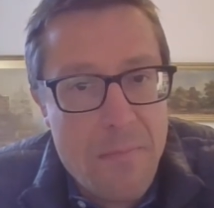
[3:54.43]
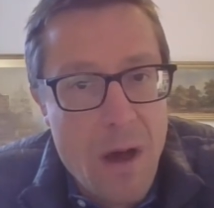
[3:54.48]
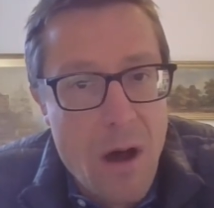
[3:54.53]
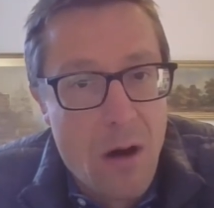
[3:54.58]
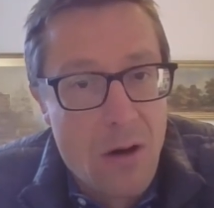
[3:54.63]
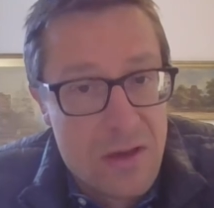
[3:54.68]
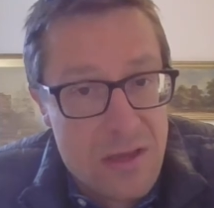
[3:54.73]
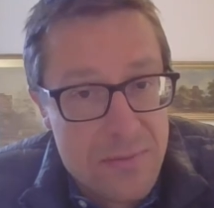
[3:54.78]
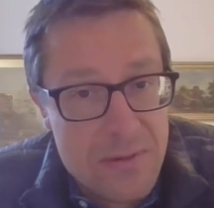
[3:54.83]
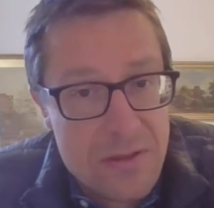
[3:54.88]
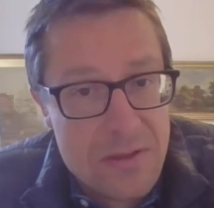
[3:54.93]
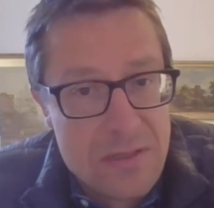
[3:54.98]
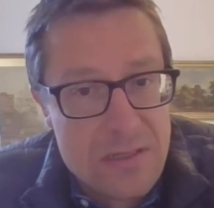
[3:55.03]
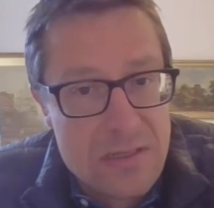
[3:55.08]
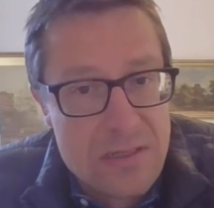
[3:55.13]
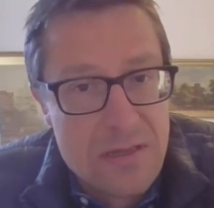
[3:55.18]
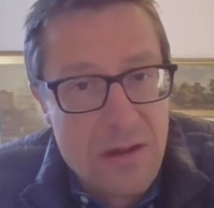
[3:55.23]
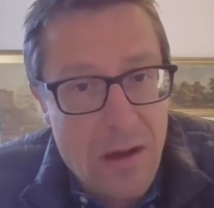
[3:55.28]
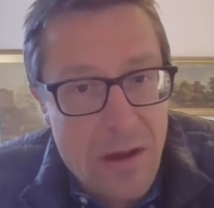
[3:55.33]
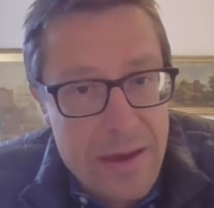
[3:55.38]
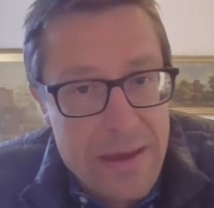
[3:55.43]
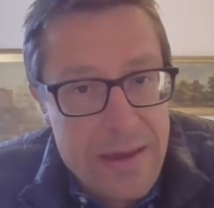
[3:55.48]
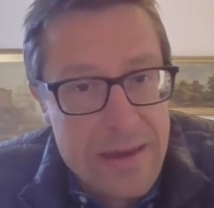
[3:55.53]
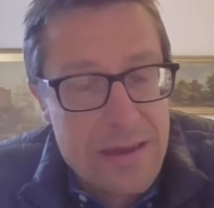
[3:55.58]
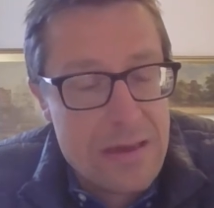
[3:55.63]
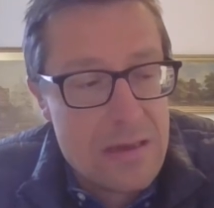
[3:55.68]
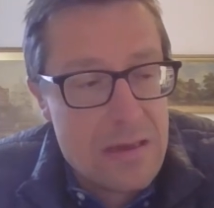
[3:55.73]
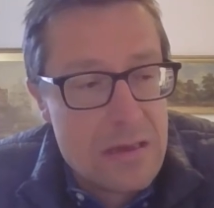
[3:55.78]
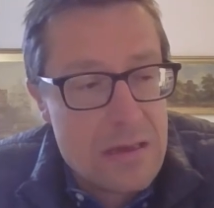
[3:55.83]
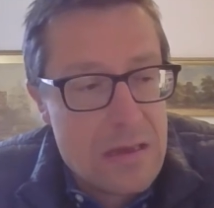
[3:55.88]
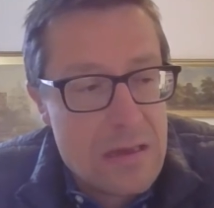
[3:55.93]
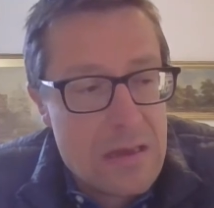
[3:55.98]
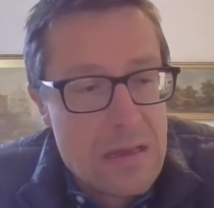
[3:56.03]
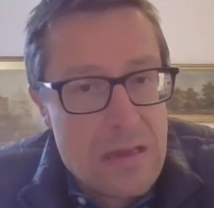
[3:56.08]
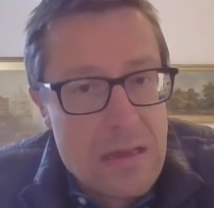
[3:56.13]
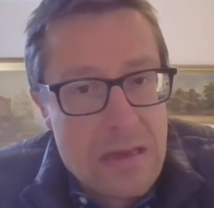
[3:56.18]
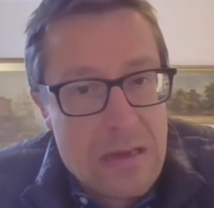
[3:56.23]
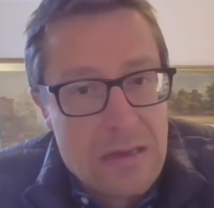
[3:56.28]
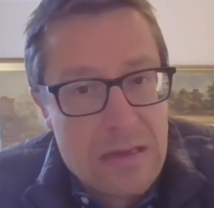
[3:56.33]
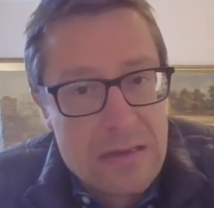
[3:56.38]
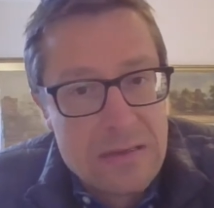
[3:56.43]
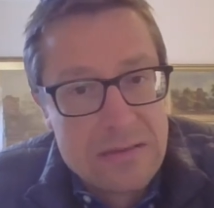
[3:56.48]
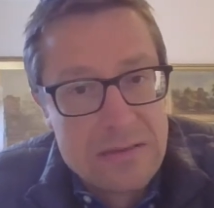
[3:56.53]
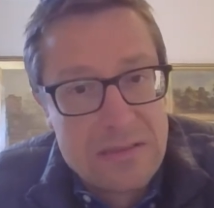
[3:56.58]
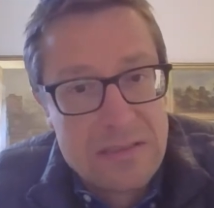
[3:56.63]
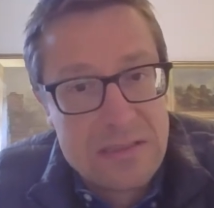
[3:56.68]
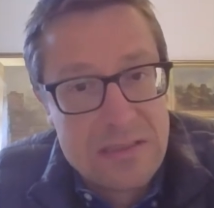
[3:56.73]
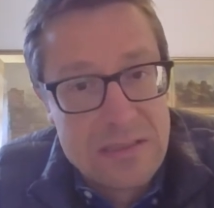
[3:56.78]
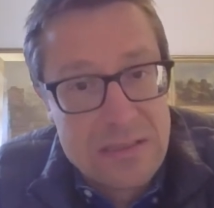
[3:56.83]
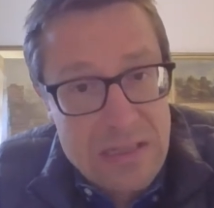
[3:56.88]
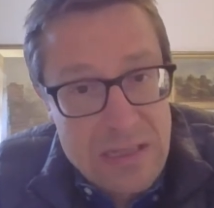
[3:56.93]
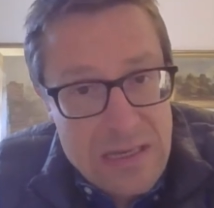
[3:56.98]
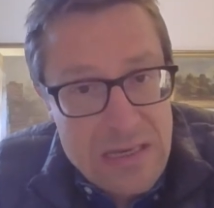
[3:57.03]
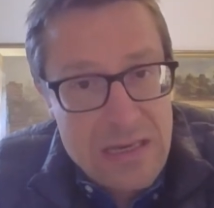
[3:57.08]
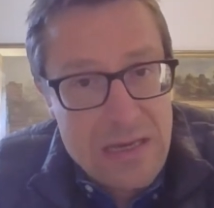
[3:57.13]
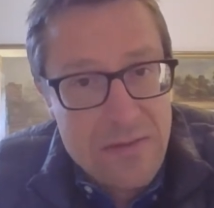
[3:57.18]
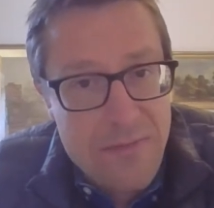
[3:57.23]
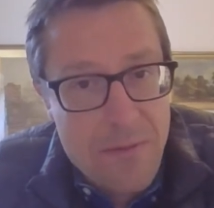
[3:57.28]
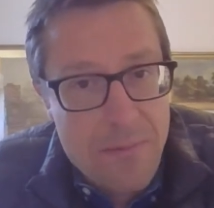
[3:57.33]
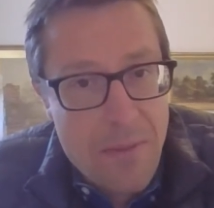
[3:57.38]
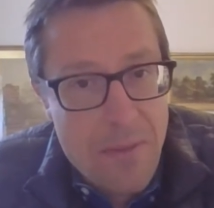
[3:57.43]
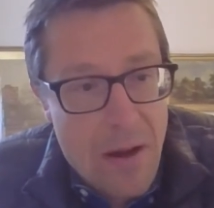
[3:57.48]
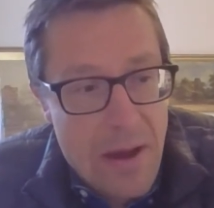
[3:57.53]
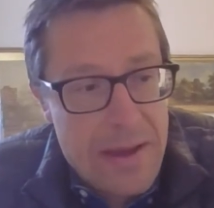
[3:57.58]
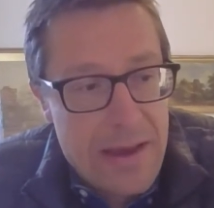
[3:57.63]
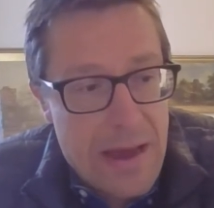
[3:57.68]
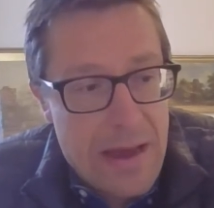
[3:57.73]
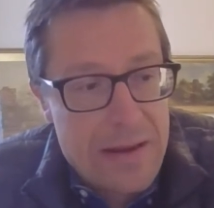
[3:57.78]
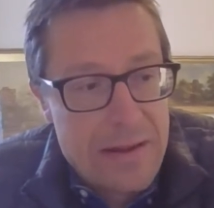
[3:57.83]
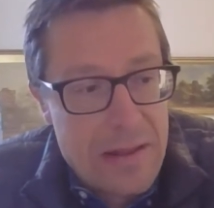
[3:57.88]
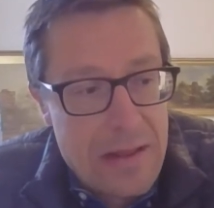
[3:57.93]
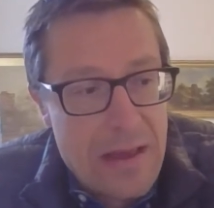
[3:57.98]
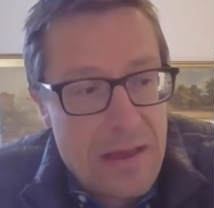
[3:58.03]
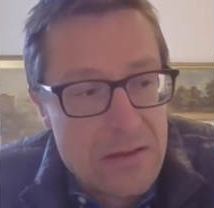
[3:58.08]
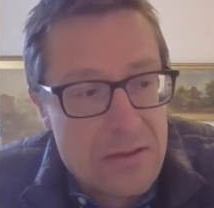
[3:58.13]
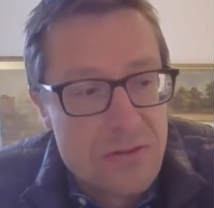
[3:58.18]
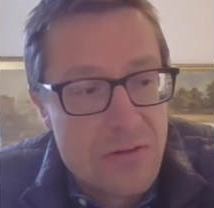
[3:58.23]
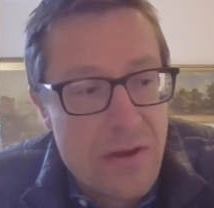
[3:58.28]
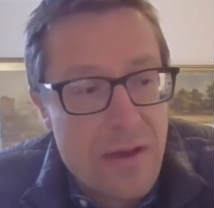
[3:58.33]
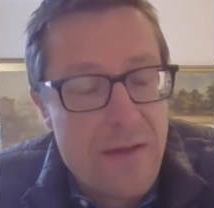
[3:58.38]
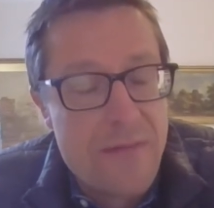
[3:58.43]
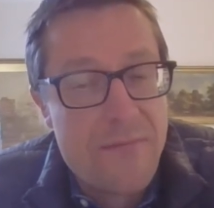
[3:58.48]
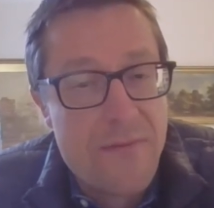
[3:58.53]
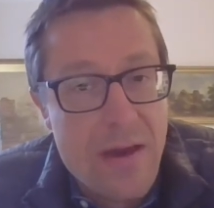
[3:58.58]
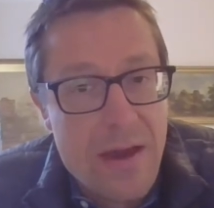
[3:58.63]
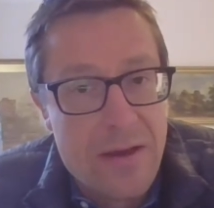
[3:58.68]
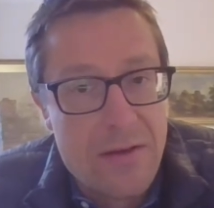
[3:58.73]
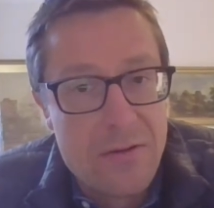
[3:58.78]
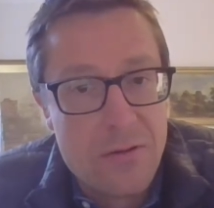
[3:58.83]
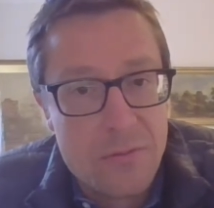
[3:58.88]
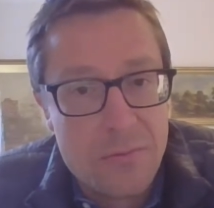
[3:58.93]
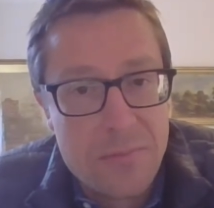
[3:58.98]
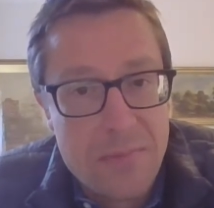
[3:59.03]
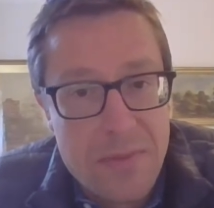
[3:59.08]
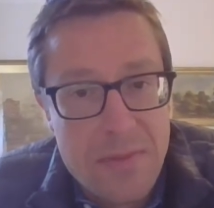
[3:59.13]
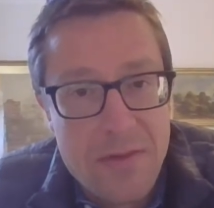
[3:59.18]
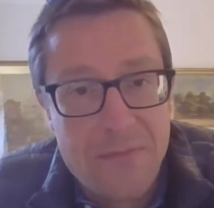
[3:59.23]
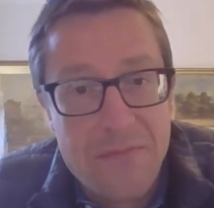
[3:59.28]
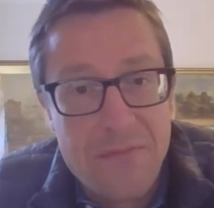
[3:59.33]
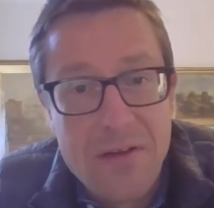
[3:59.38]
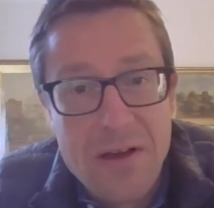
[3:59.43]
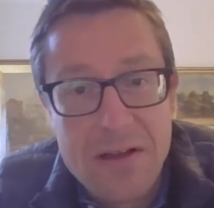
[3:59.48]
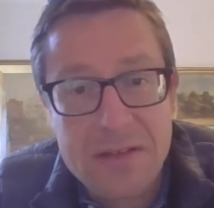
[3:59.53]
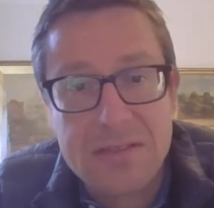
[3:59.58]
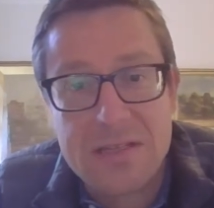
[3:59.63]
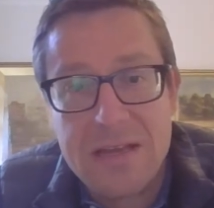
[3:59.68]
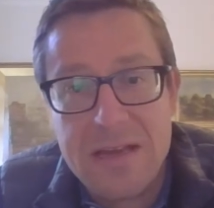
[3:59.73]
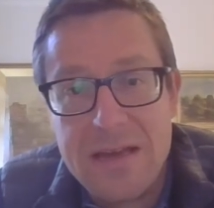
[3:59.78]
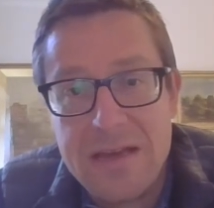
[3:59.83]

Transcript: arguments that I can see for buying an electric vehicle. The first